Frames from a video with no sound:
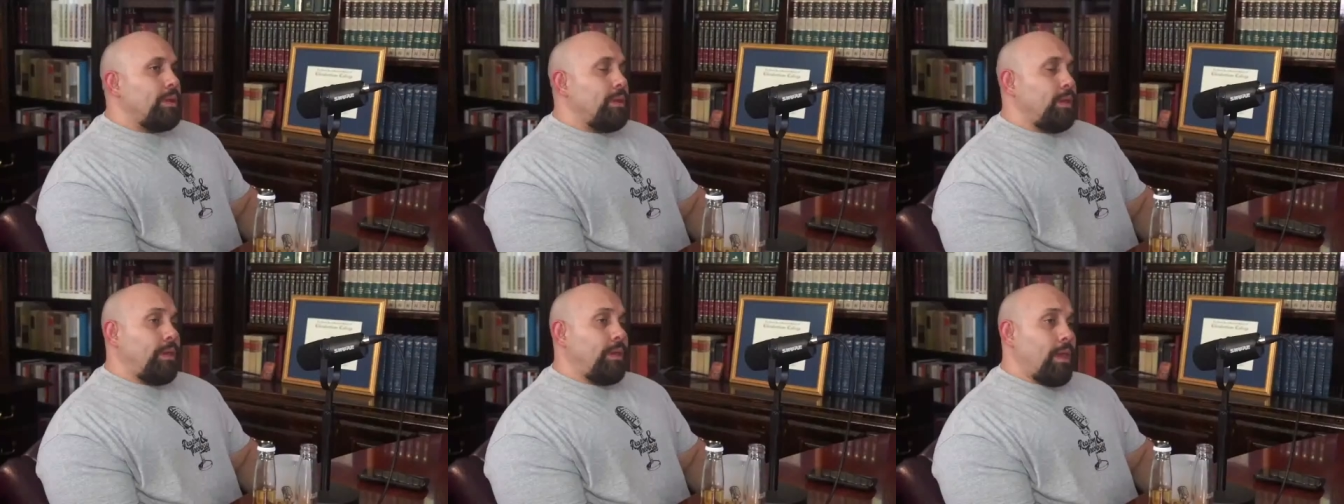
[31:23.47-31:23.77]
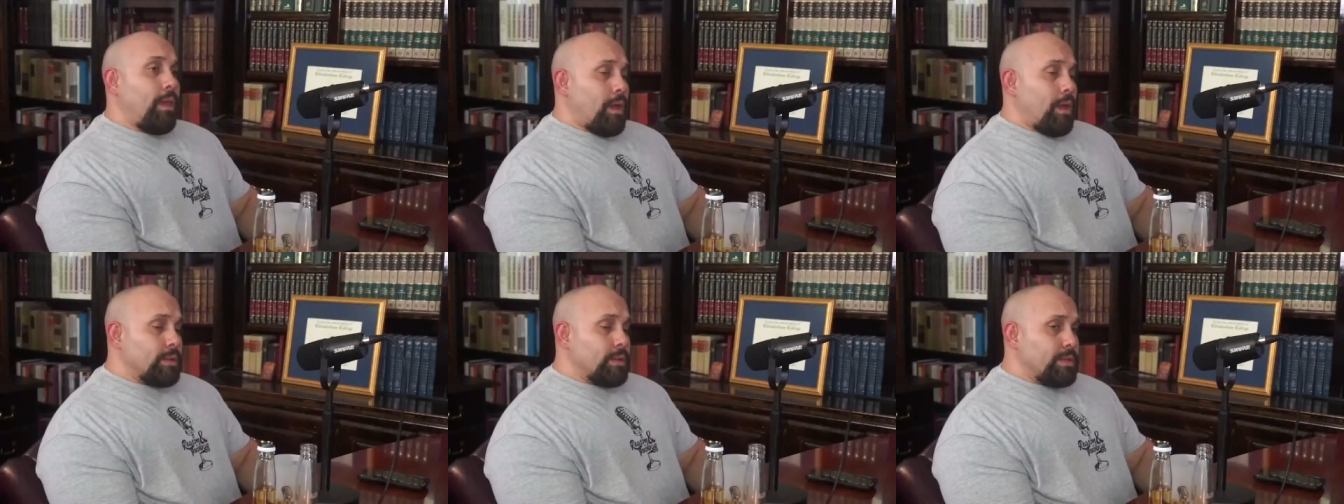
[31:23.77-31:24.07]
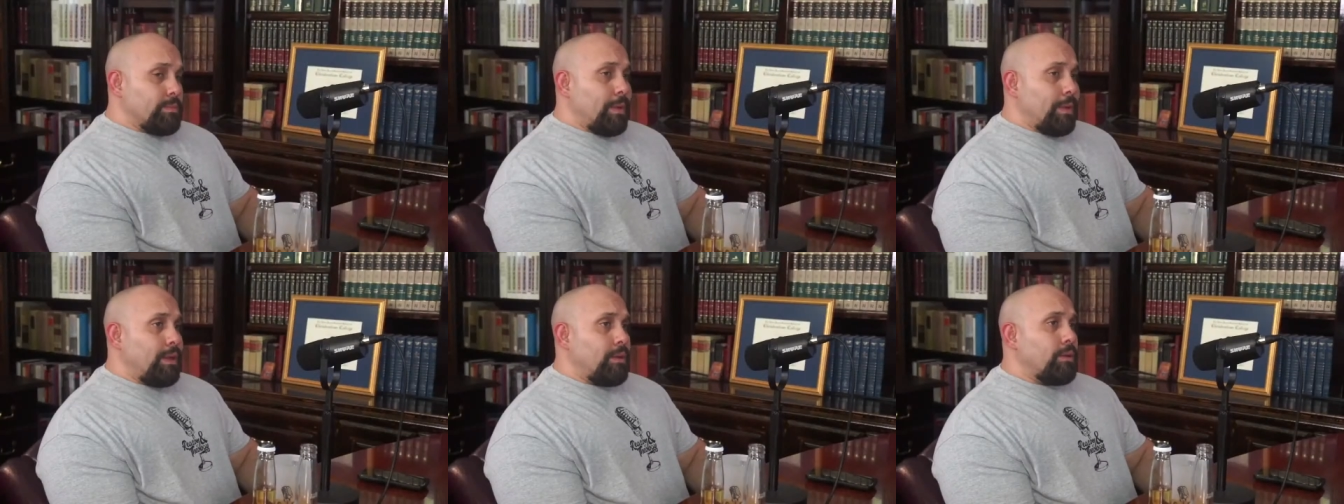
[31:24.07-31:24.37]
he
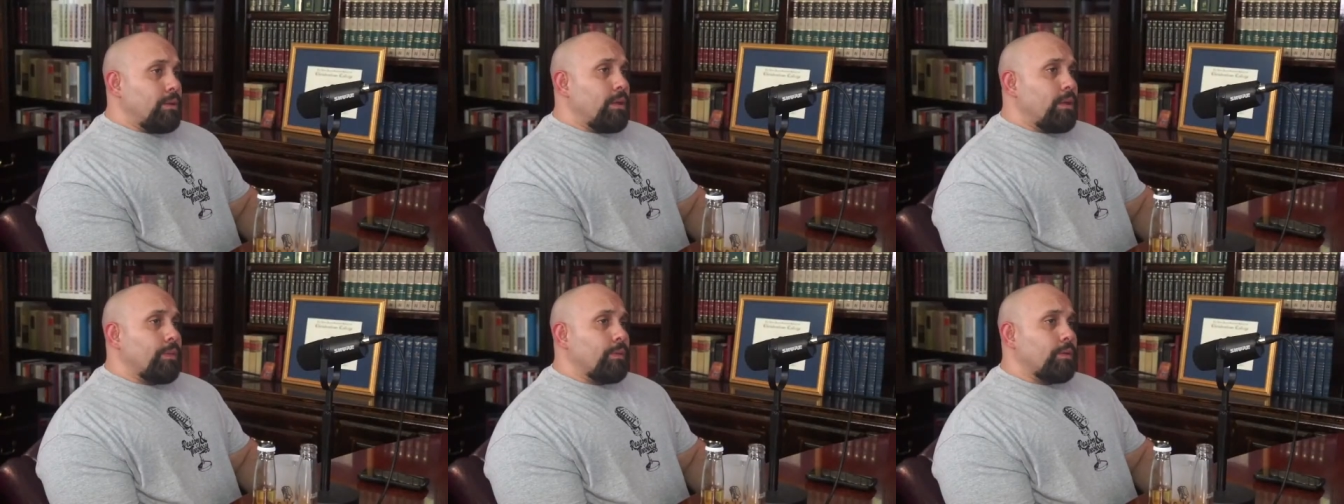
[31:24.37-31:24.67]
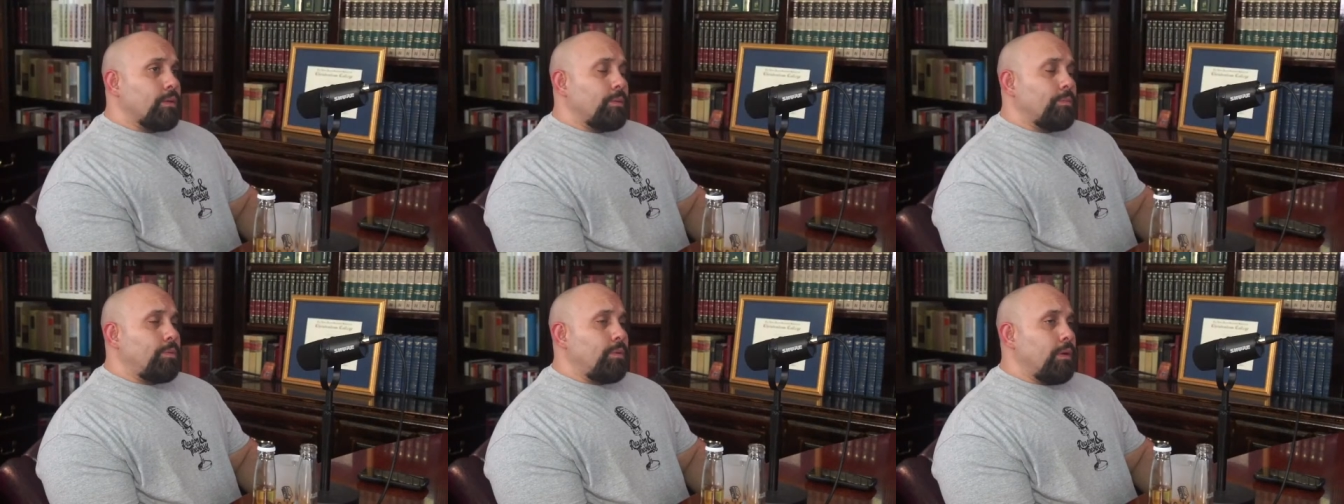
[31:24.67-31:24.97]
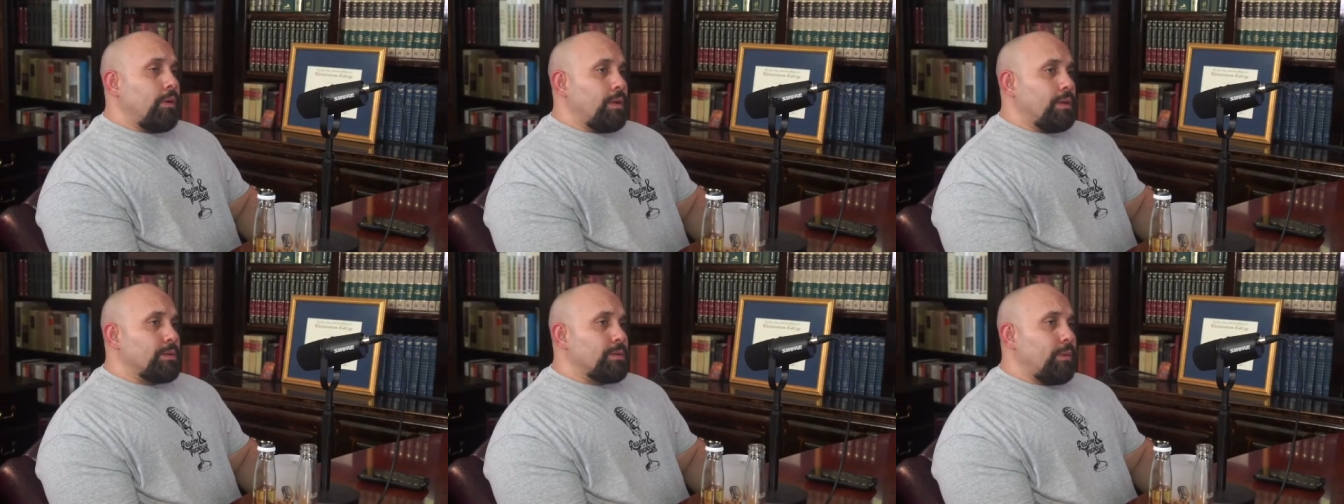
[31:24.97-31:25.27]
has made another good
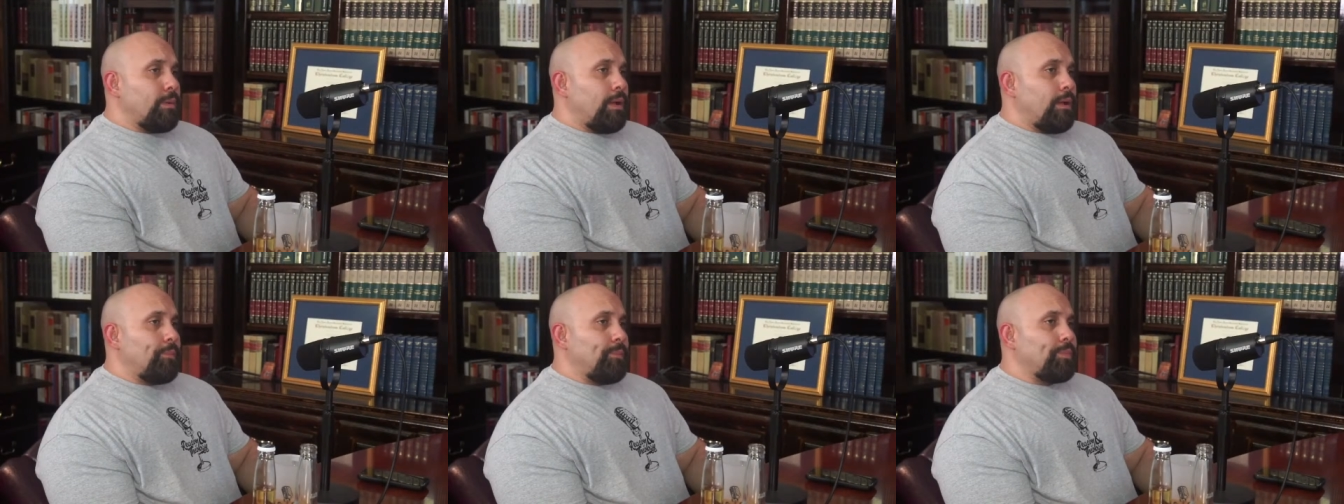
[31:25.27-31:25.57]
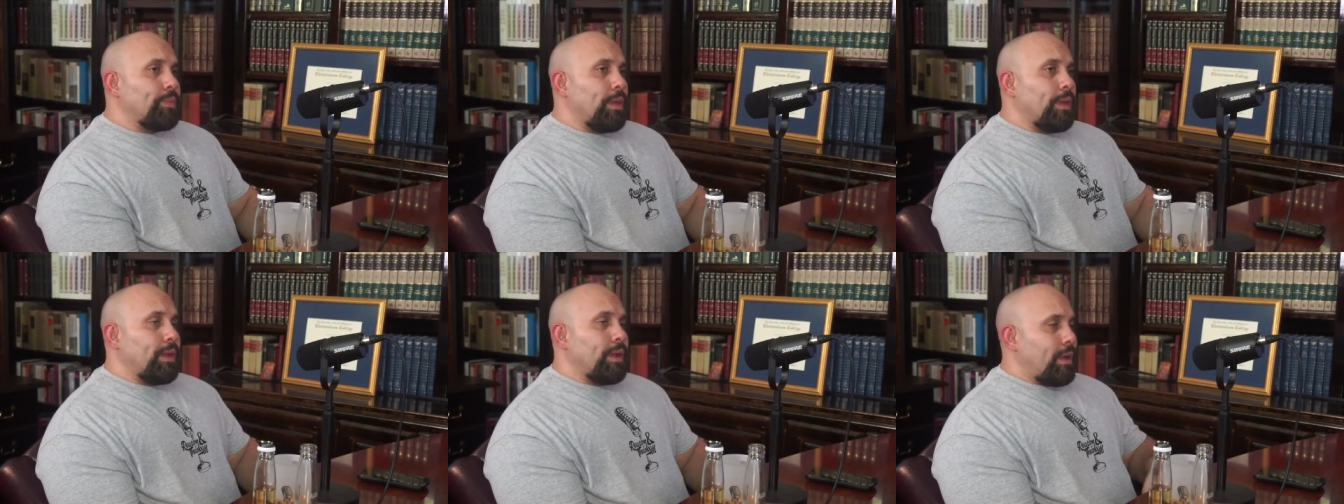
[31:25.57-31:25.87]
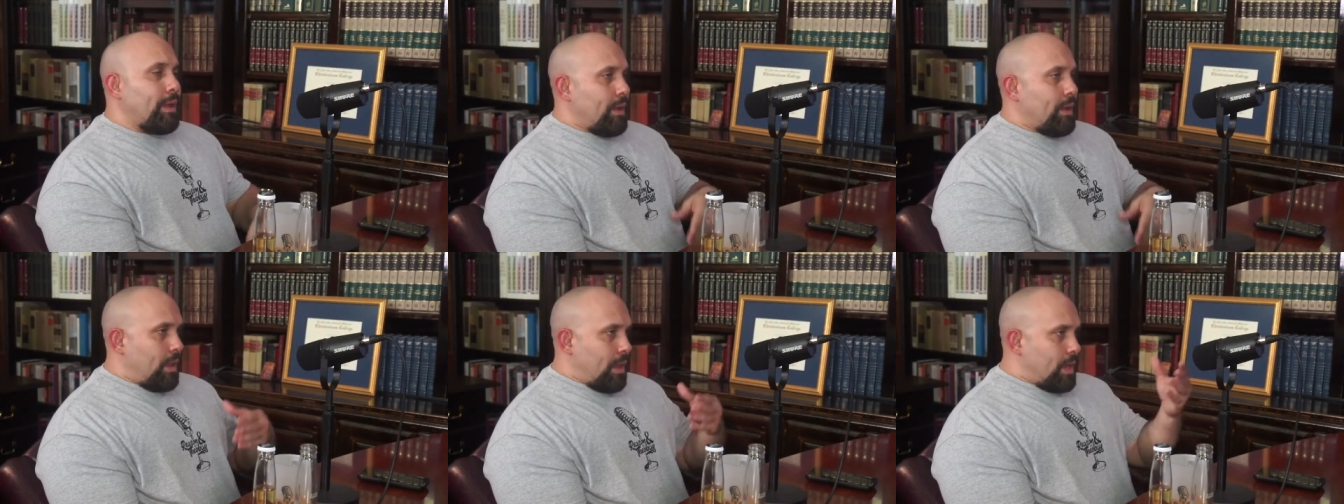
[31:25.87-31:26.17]
point as well, and,
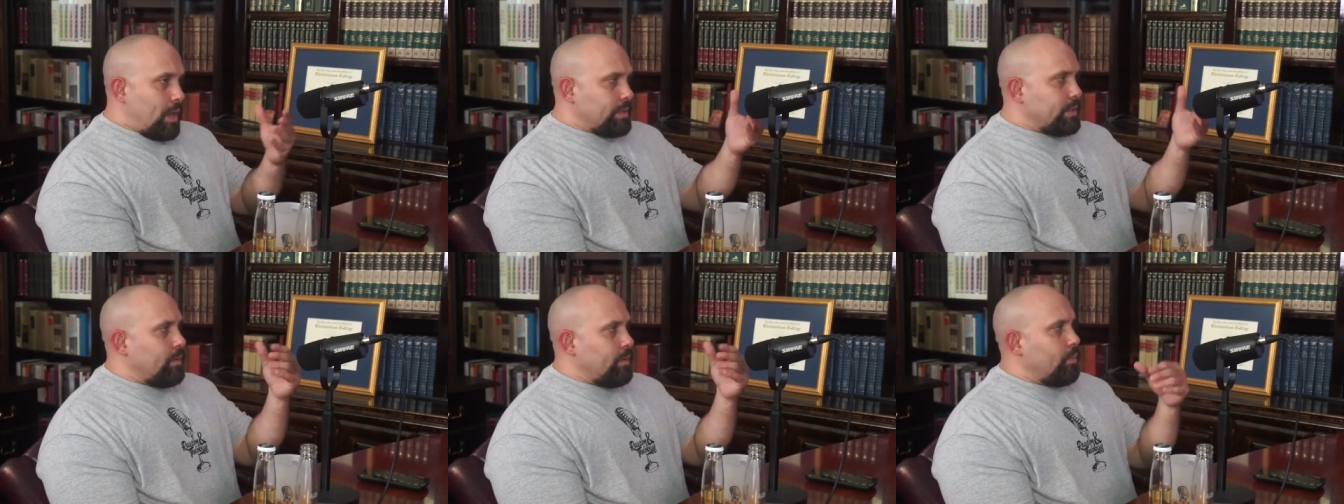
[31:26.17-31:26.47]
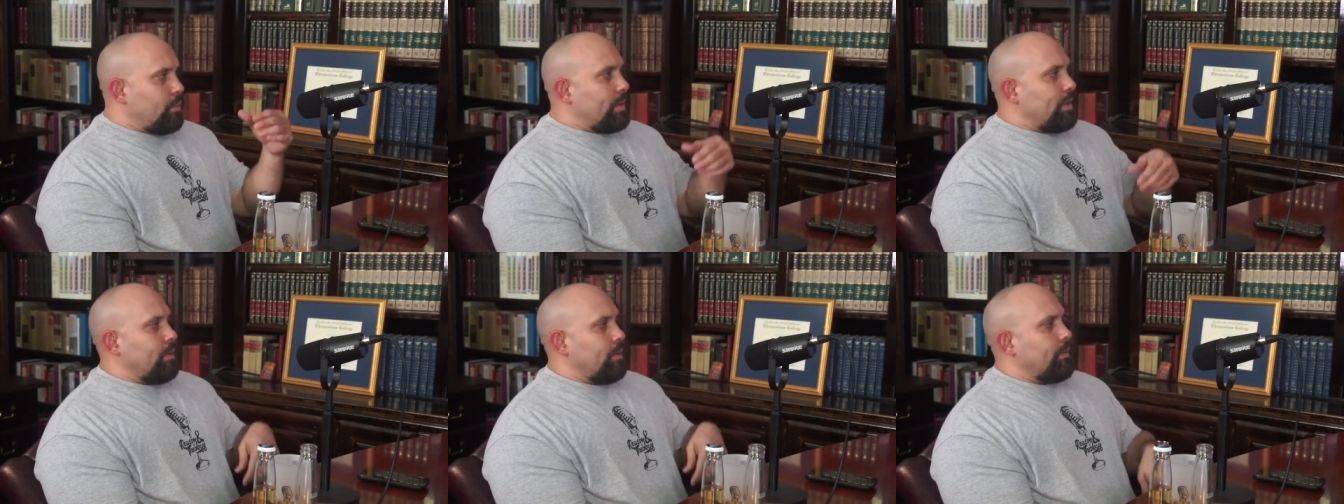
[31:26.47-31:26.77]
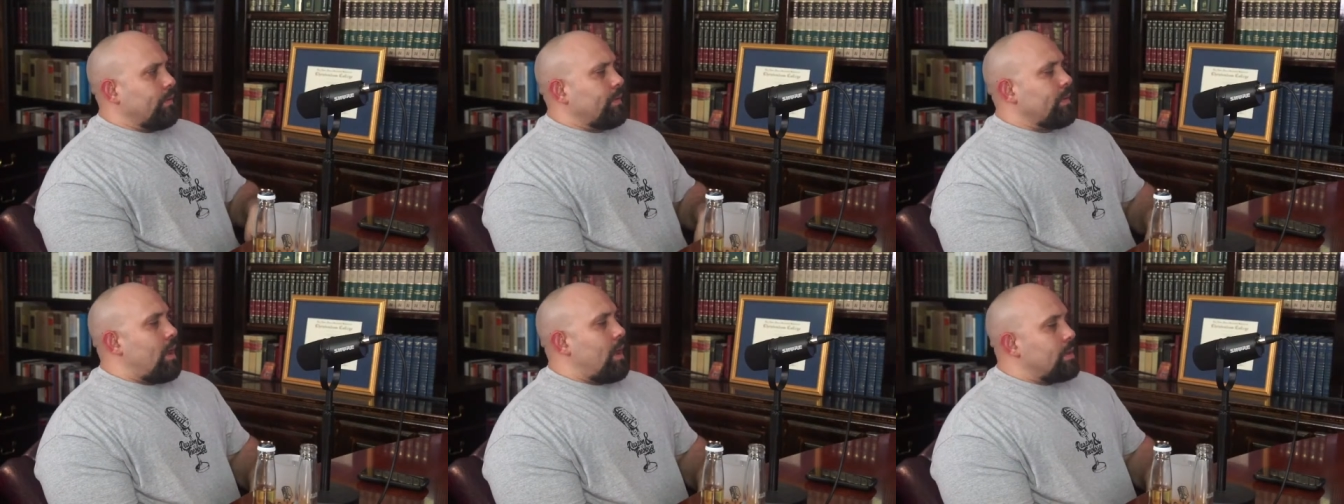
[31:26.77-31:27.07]
and I'll ask you what your
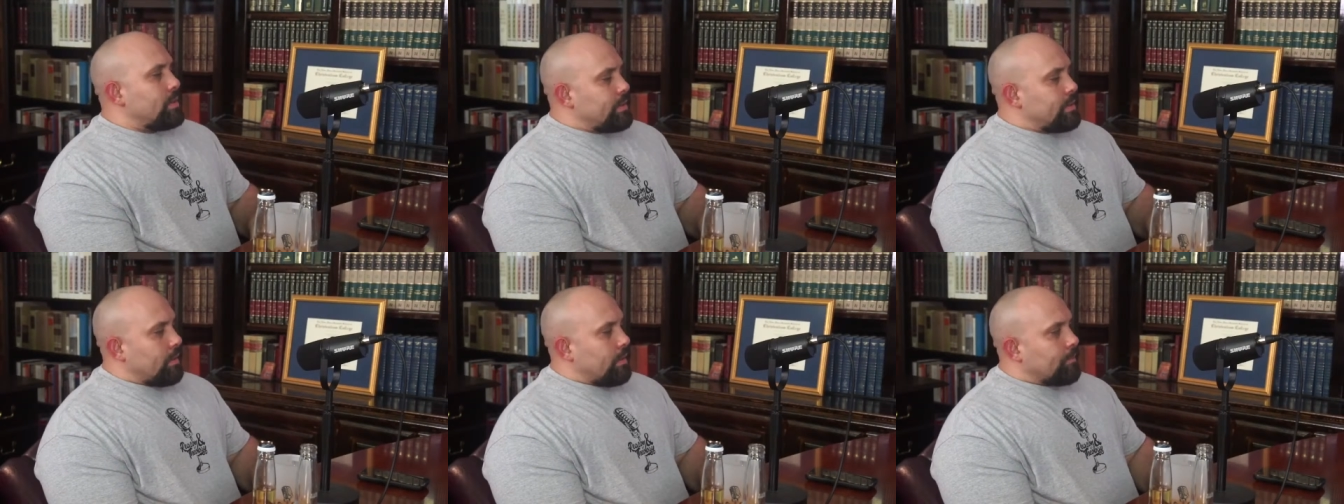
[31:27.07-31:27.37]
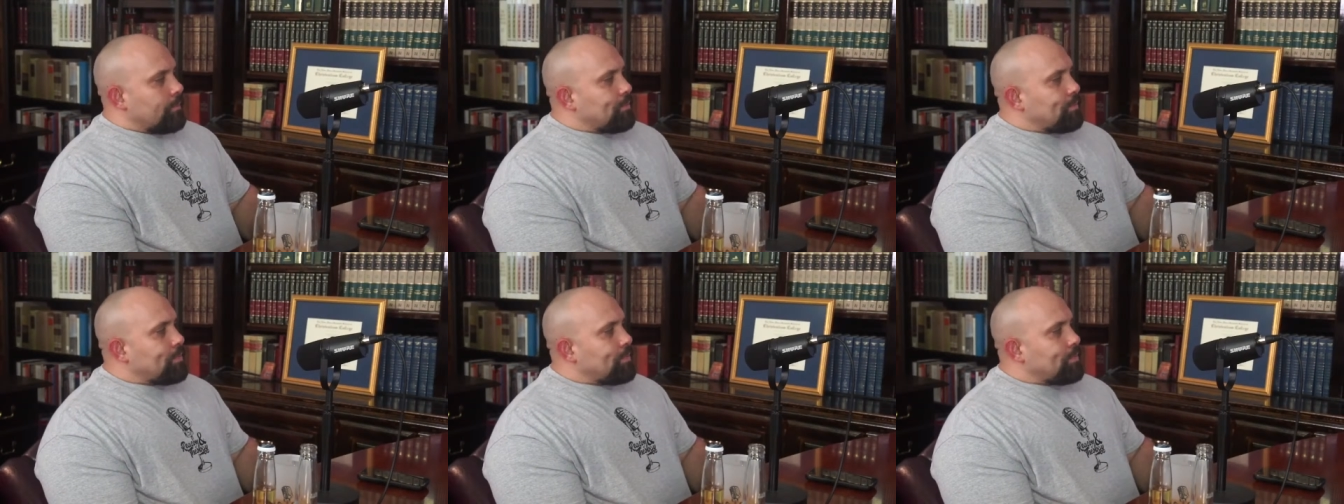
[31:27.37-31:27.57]
thoughts are.